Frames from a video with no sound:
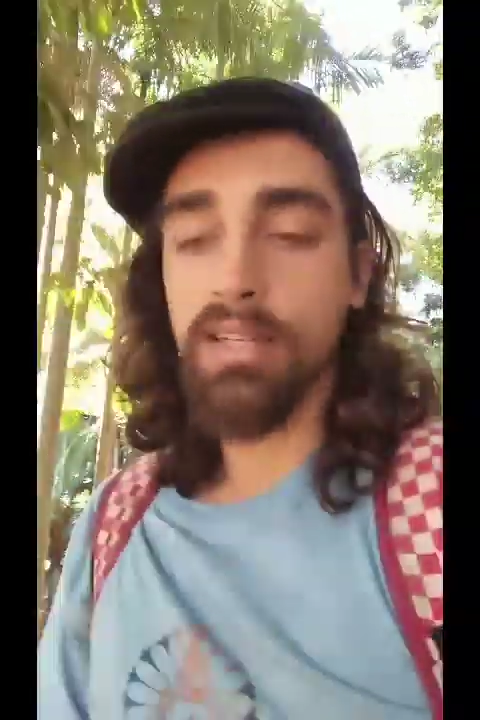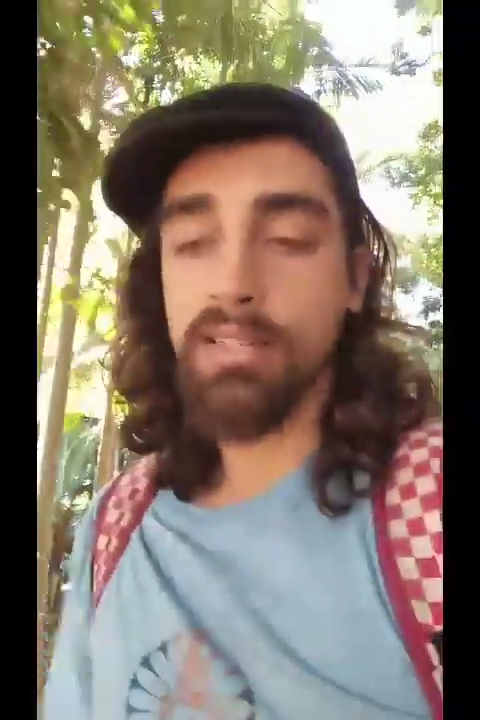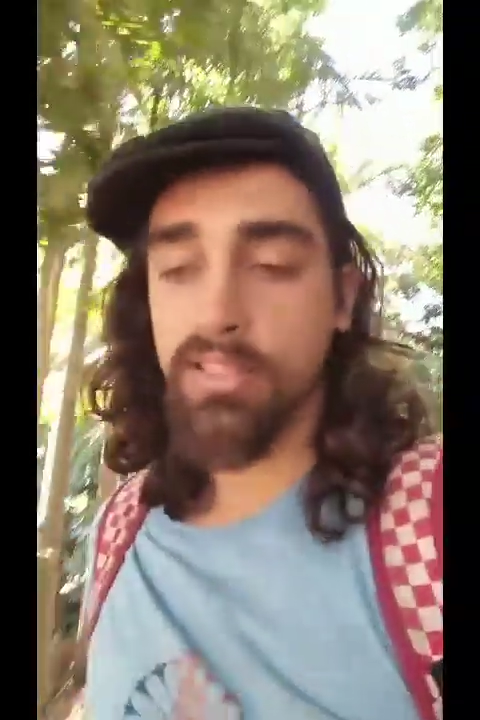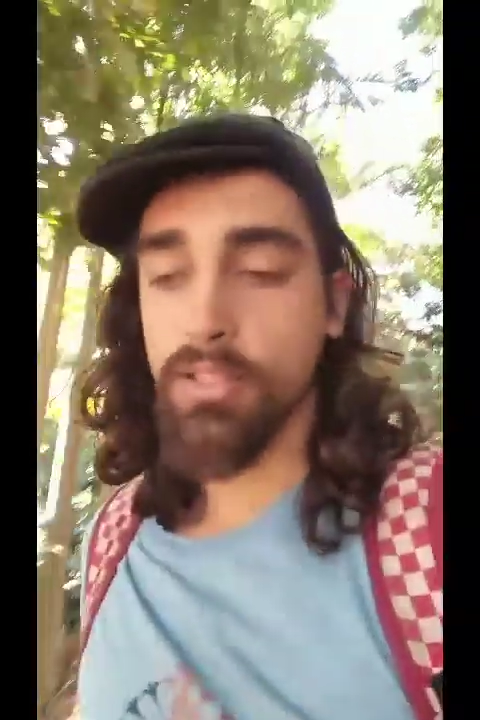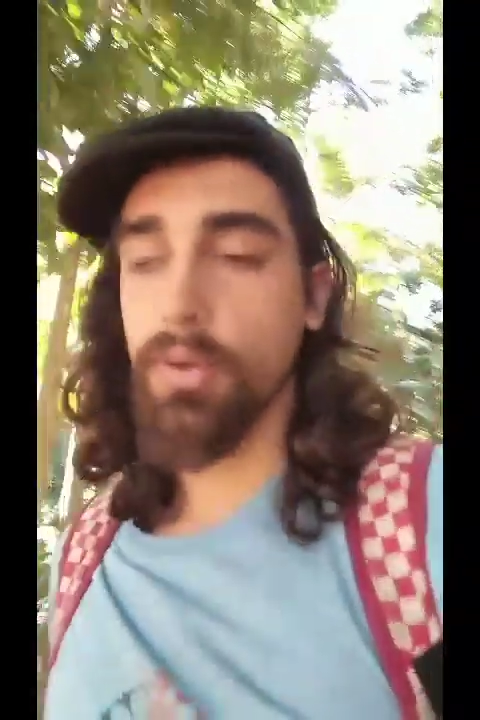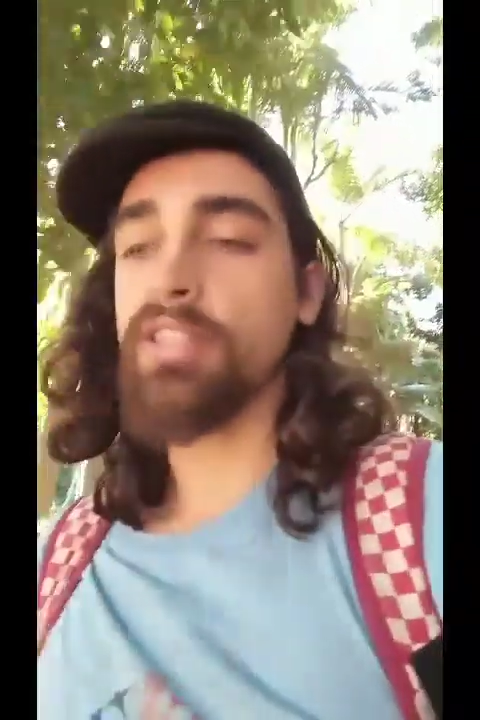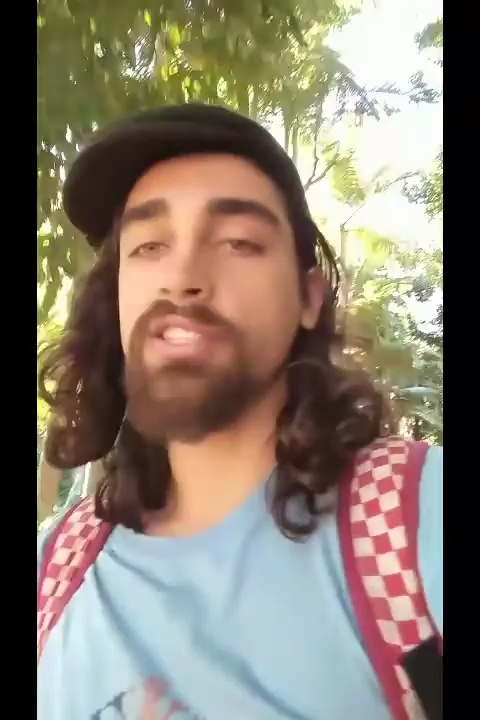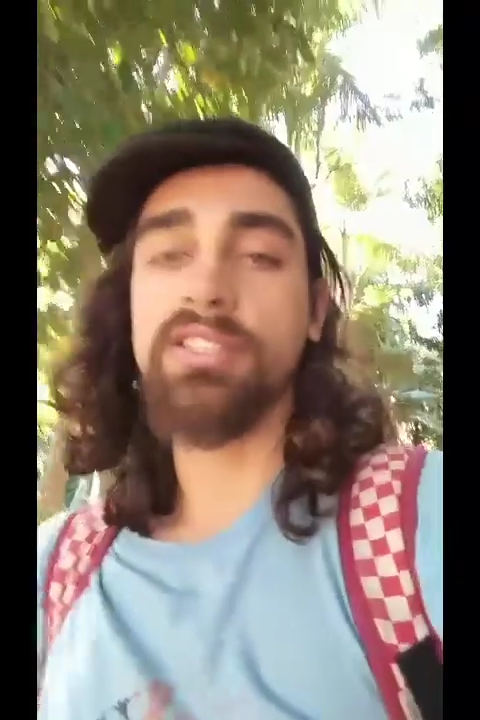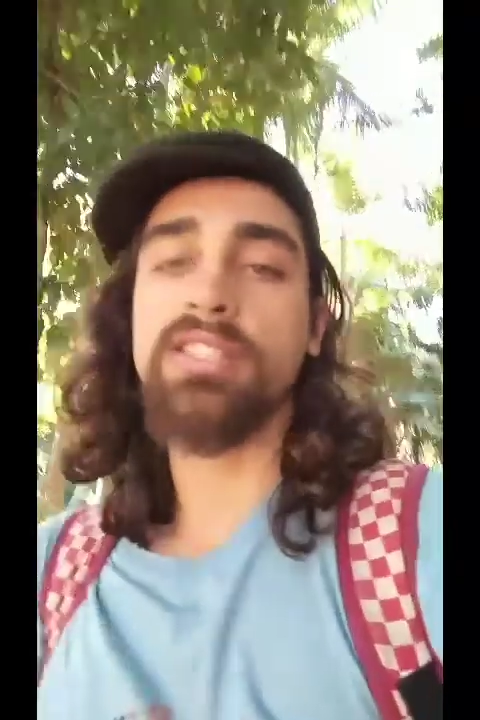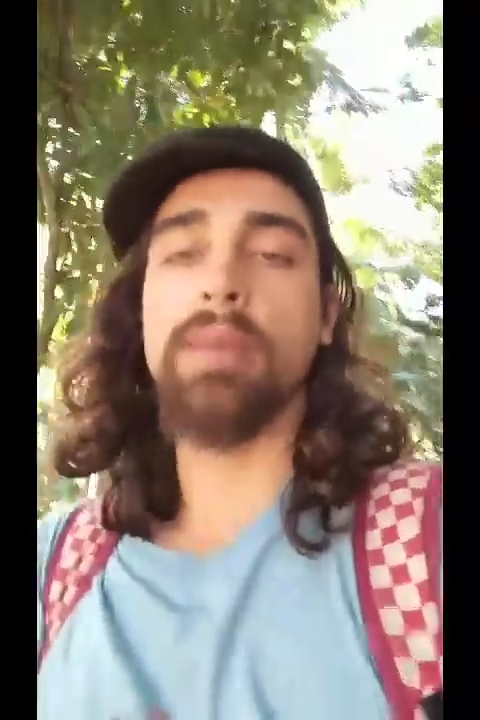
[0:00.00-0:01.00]

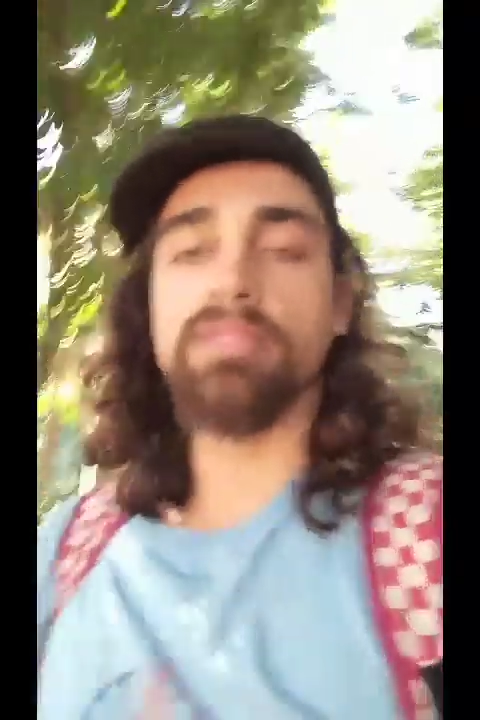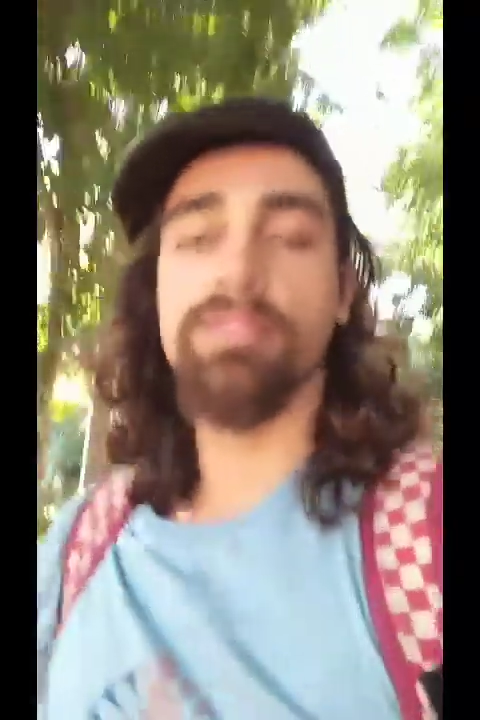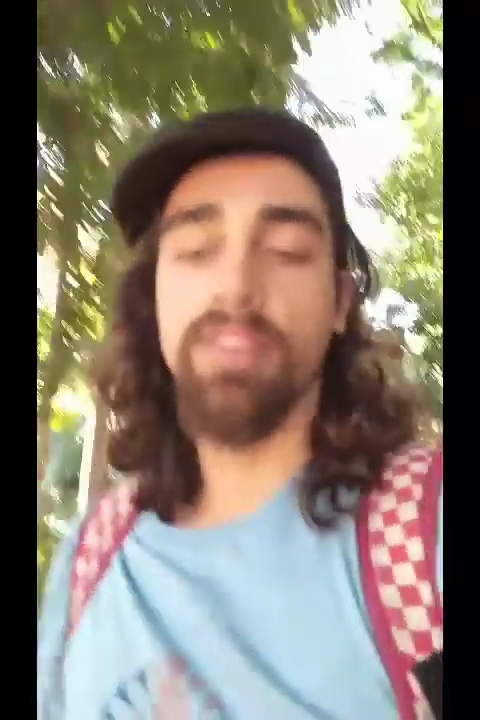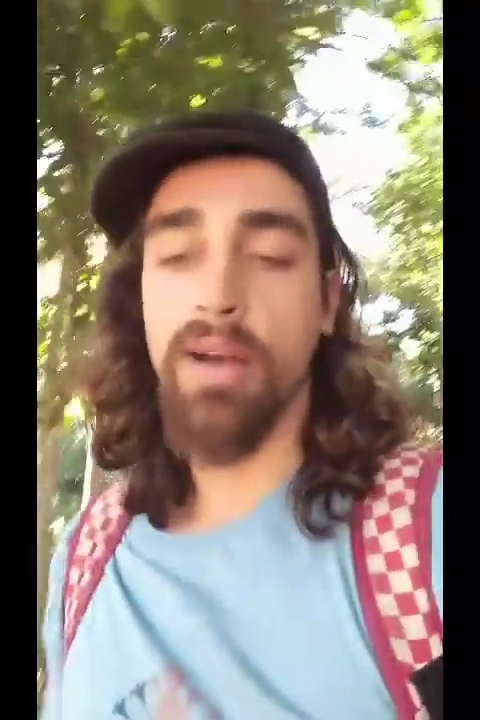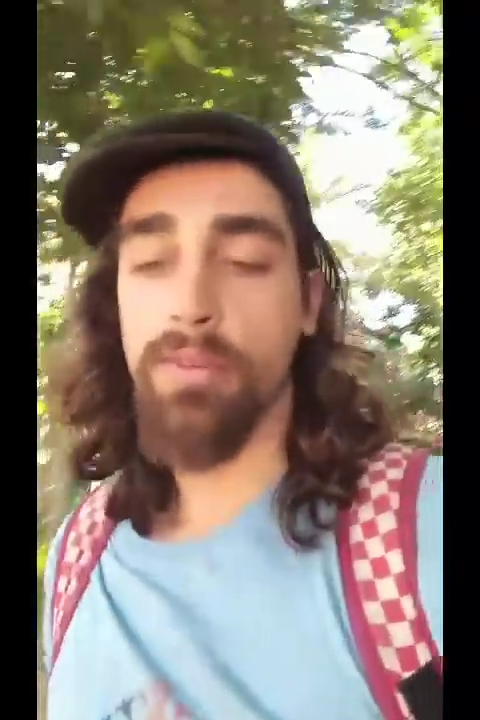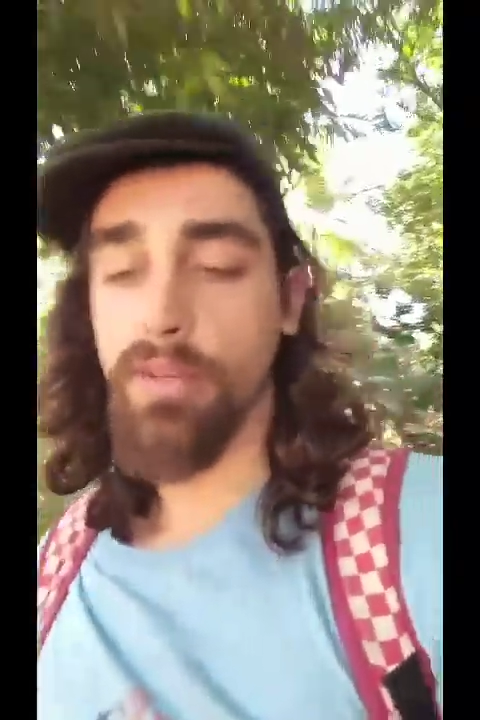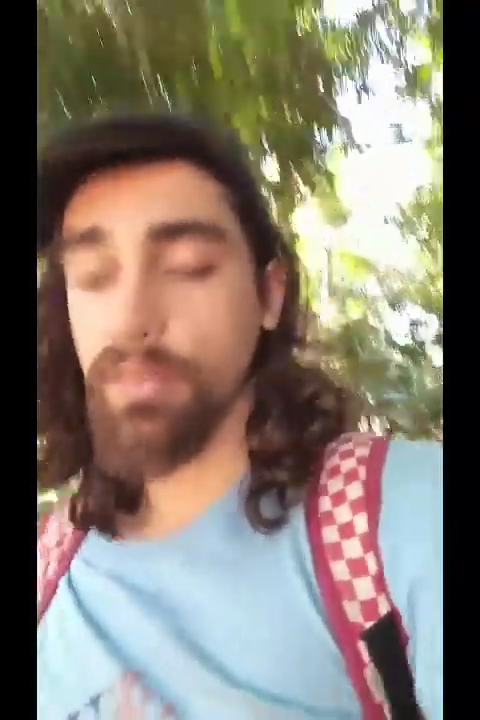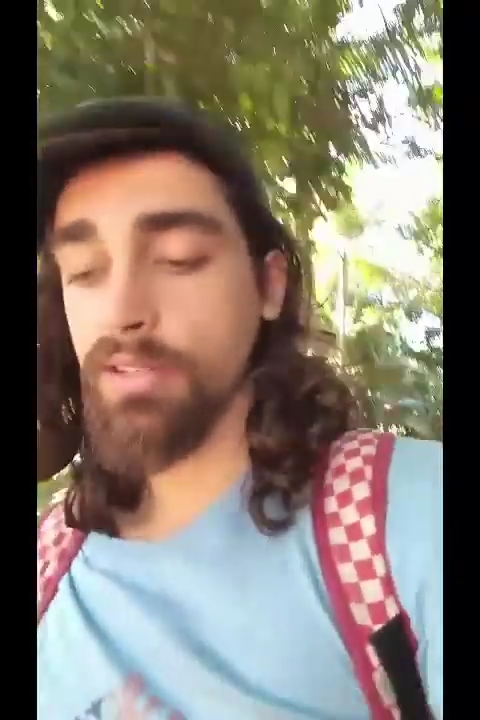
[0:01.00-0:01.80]
situations, times of famine,